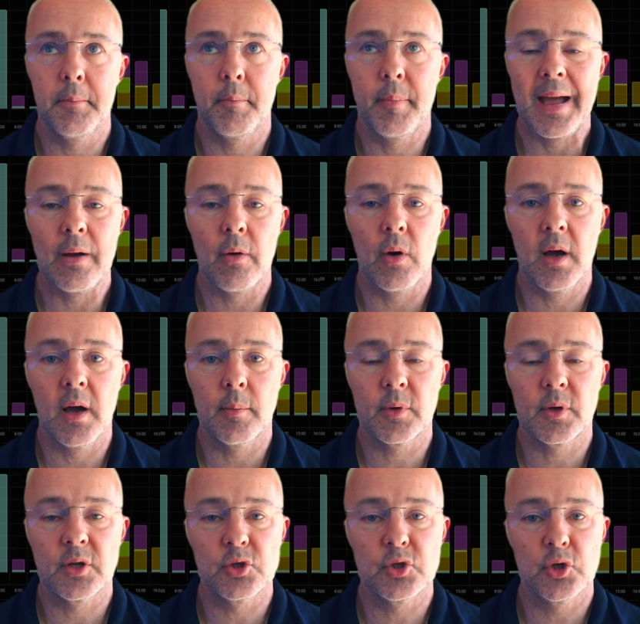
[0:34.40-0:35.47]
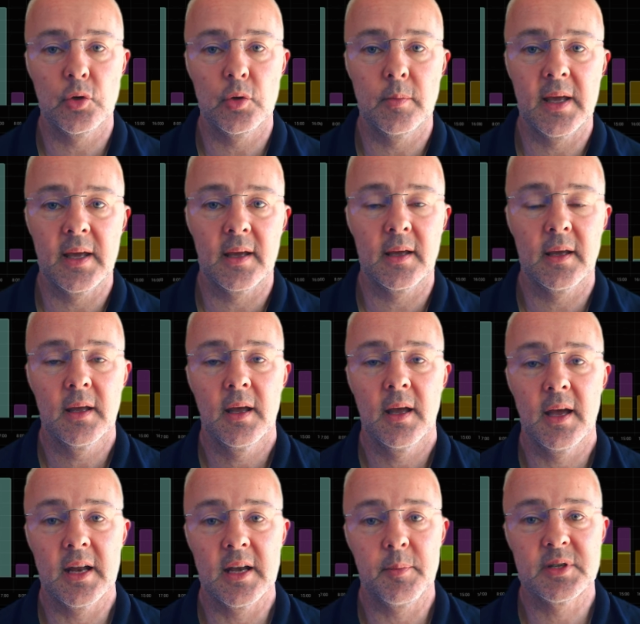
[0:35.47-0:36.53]
power I'm consuming
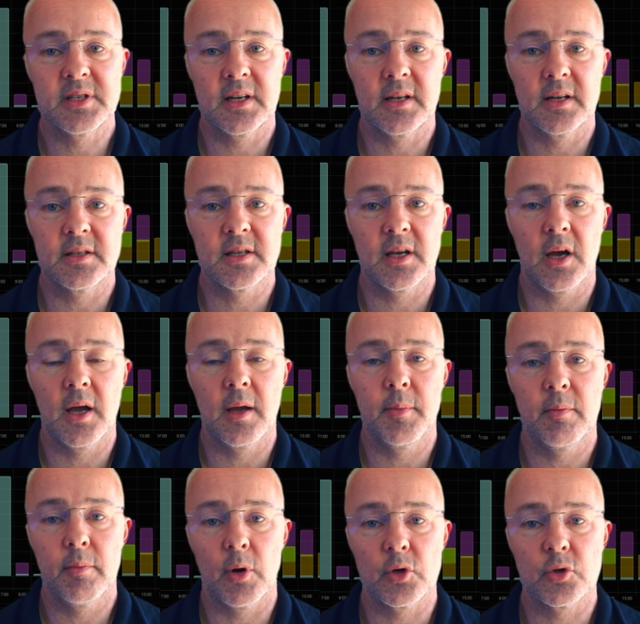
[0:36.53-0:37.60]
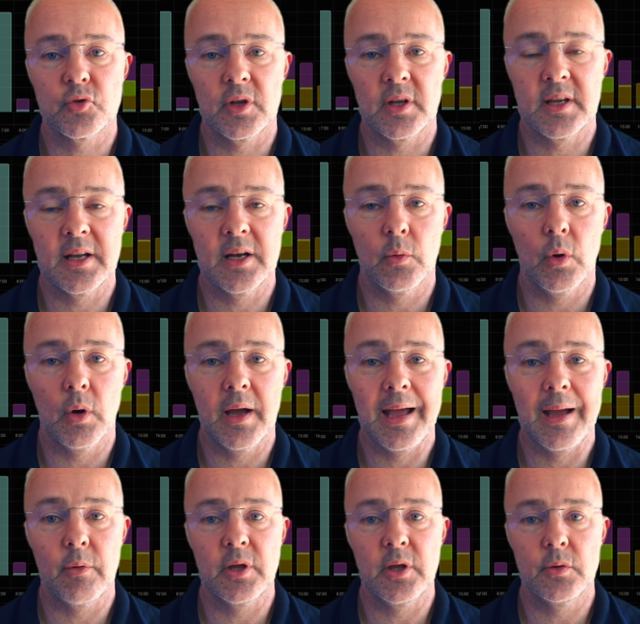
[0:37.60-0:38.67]
at any particular time, and monitoring kilowatt
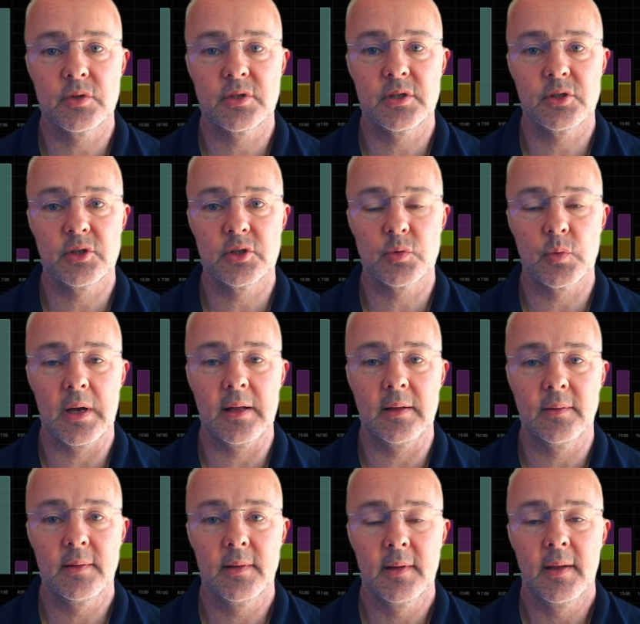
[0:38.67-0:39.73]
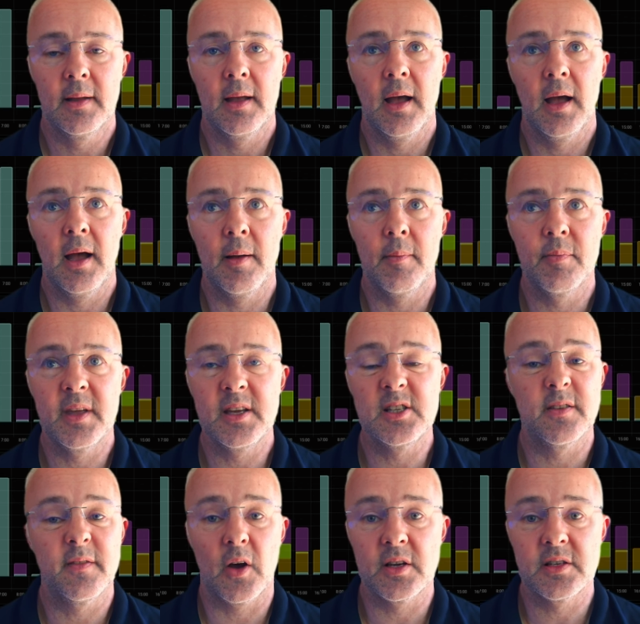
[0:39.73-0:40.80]
hour usage as well. These
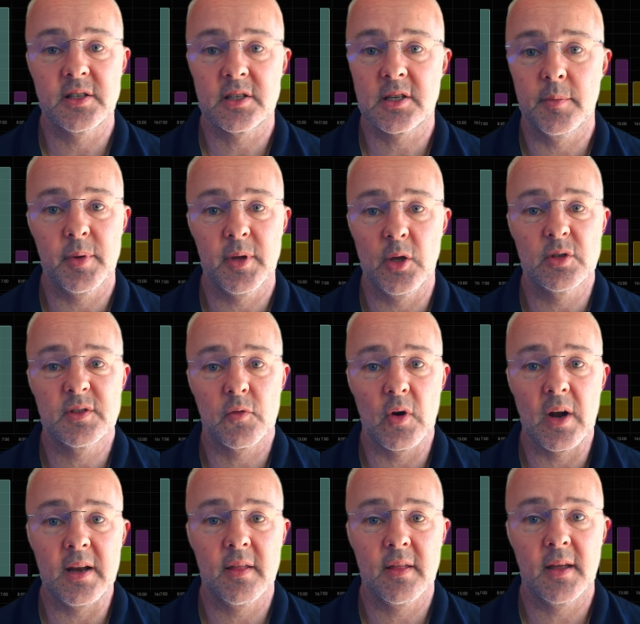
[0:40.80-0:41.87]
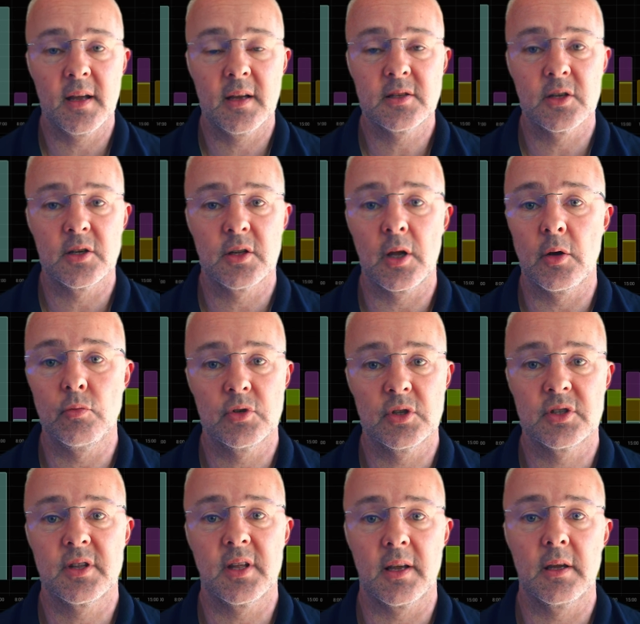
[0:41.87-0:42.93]
devices can be used for anything, so don't
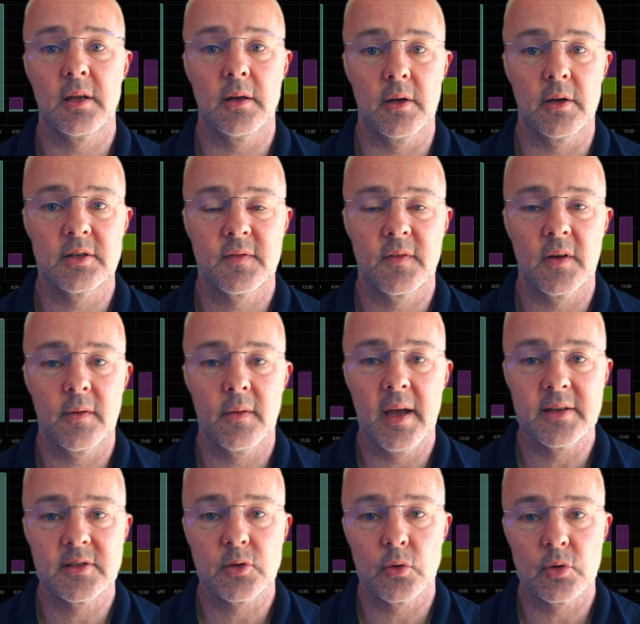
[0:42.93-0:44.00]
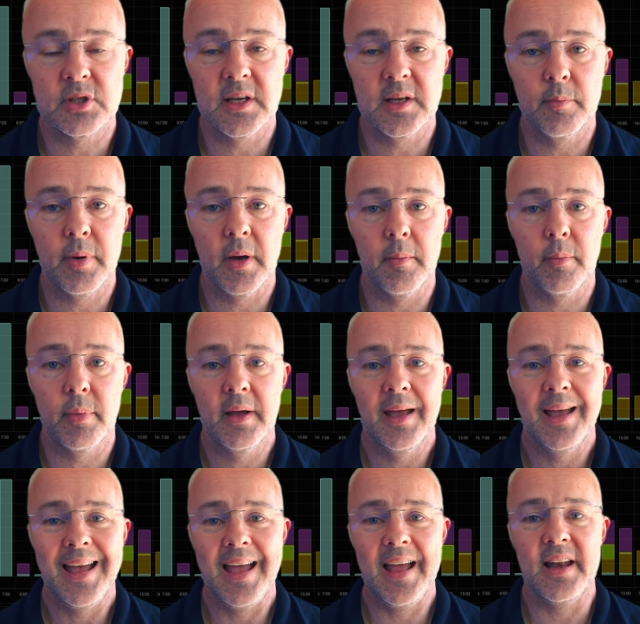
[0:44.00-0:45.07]
just think, you know, it's for air source heat pump.
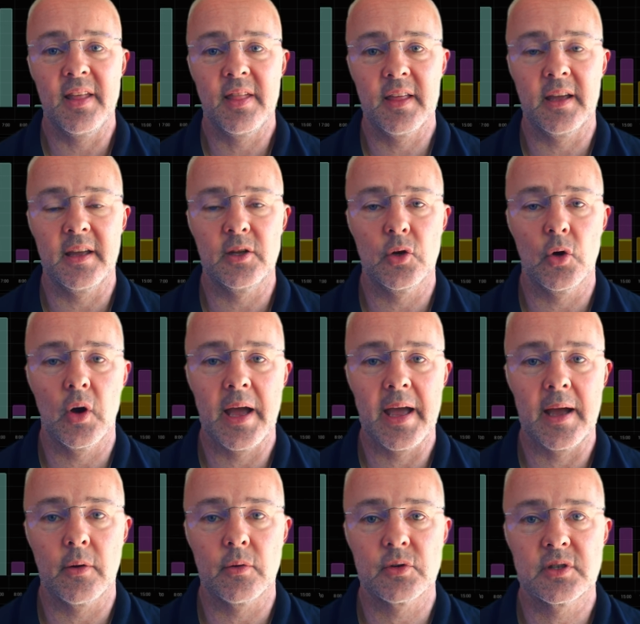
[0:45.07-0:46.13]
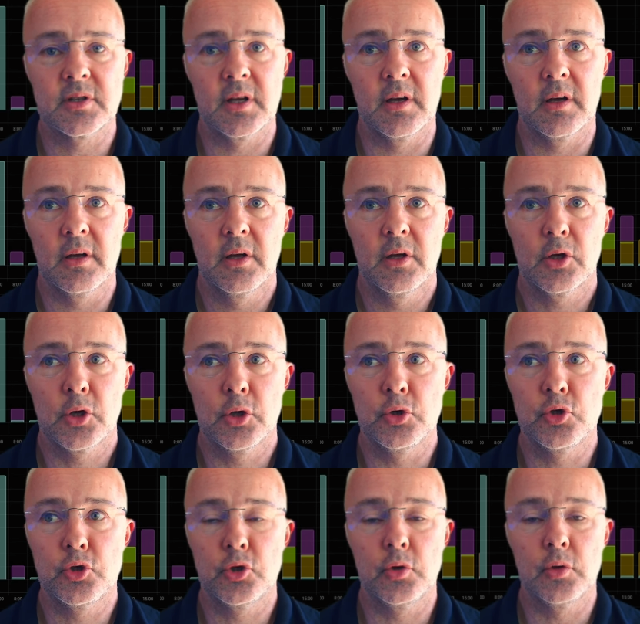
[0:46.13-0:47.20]
Anything in your house that
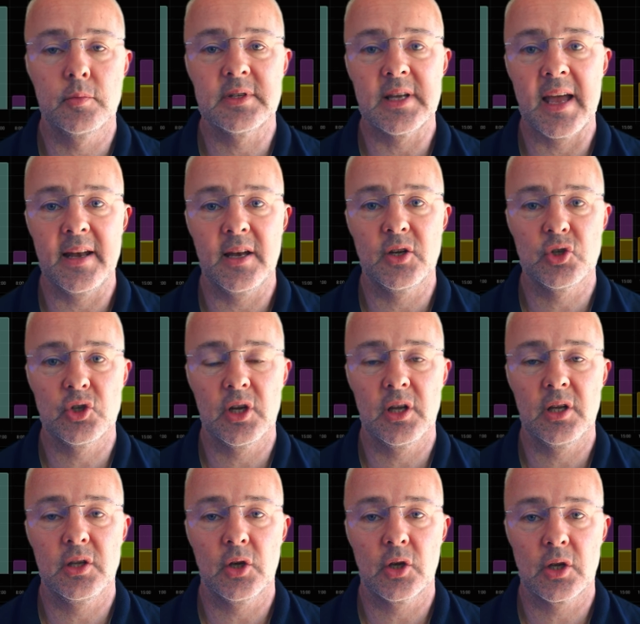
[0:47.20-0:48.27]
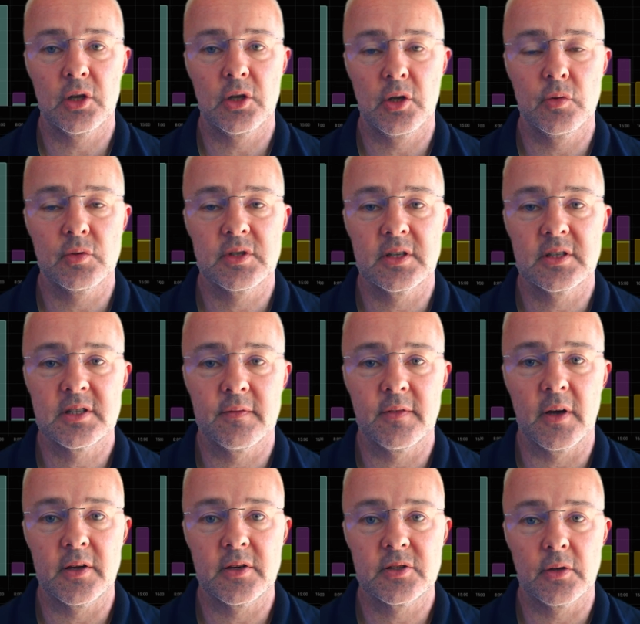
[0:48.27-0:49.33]
consumes energy, you can use this
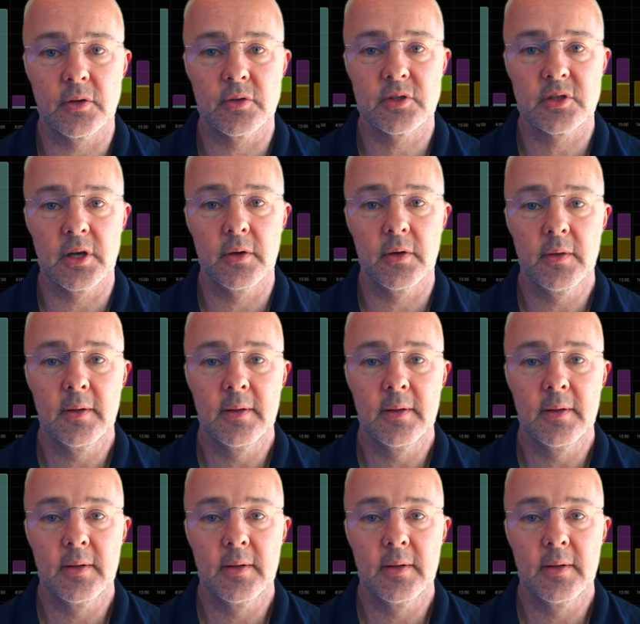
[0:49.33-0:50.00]
device on. So